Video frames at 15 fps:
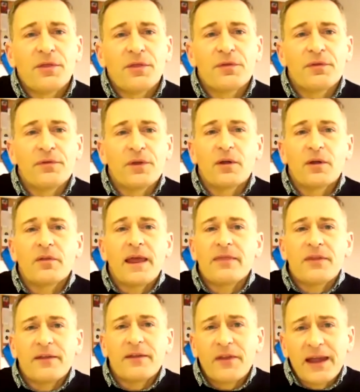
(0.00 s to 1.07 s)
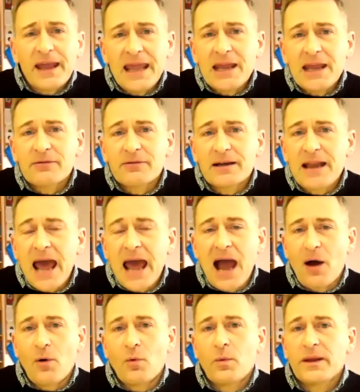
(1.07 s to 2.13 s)
that the here and
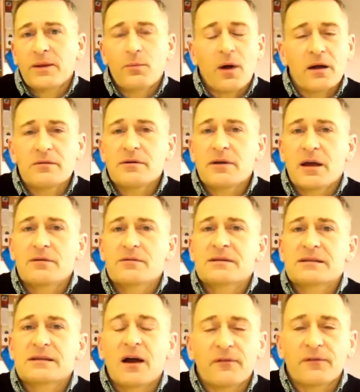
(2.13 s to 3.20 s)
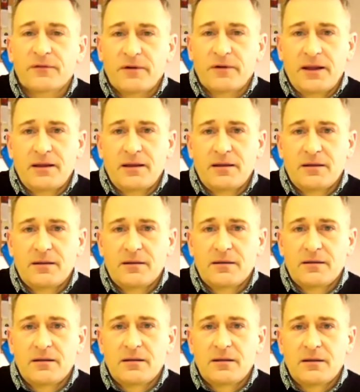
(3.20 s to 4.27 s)
now we won't know suffering.
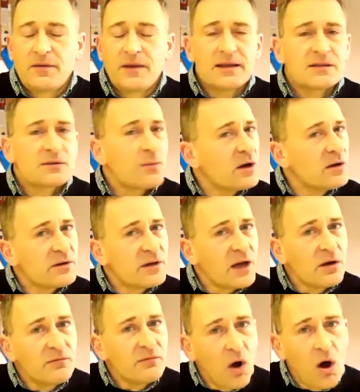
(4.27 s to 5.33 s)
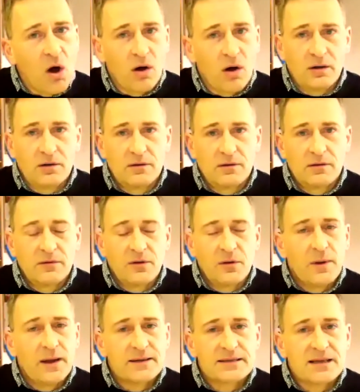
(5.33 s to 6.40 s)
Things won't go wrong, that
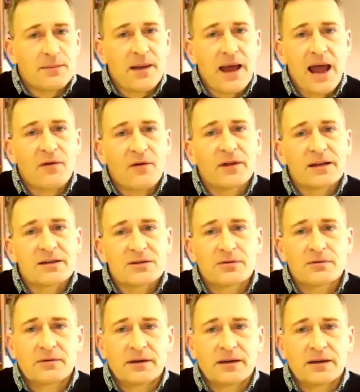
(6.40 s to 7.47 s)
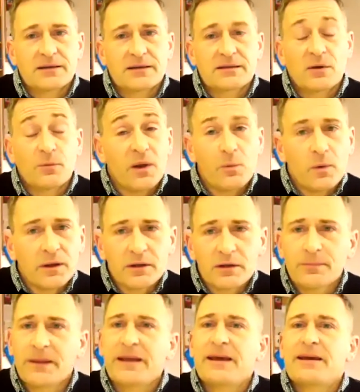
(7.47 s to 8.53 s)
we're somehow victorious, that we will
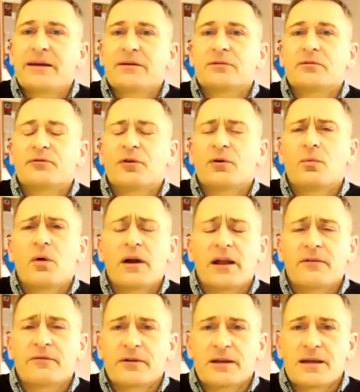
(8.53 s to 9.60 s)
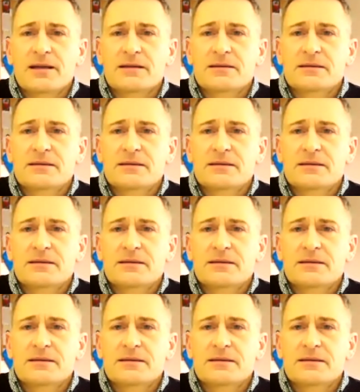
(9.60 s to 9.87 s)
be healed or whatever it is.